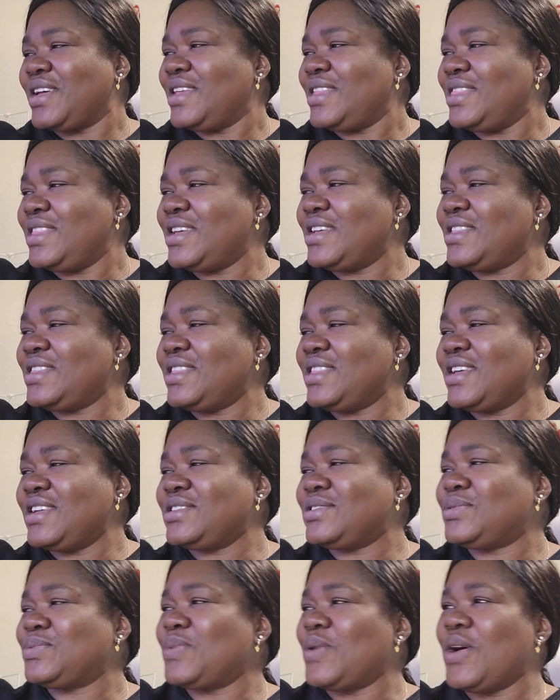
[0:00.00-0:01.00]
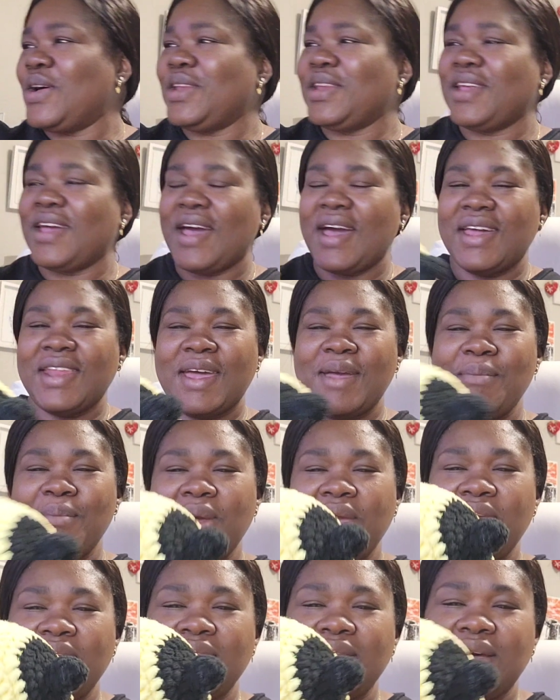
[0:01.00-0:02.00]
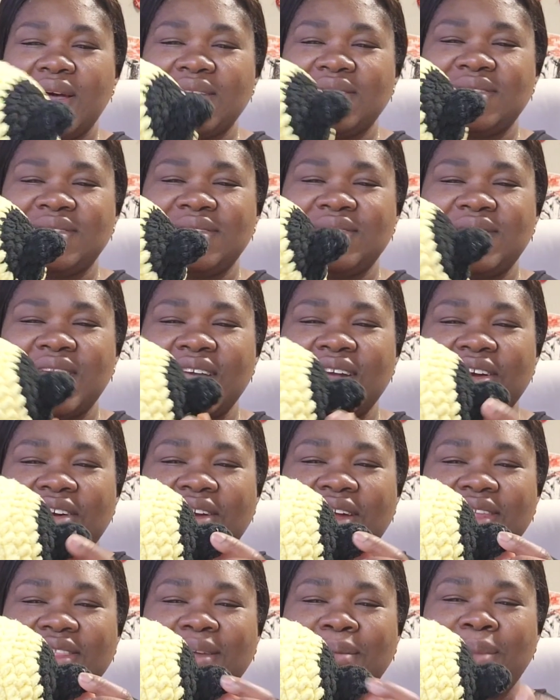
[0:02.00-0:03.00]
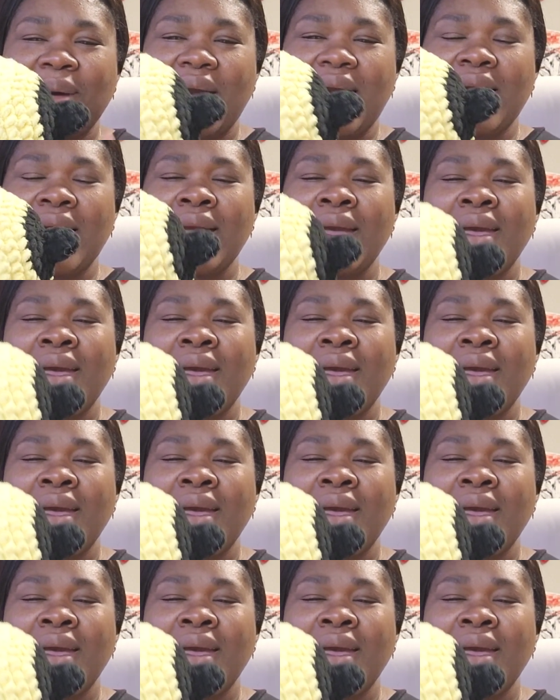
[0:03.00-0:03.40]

did this one and I made a stinger at the back,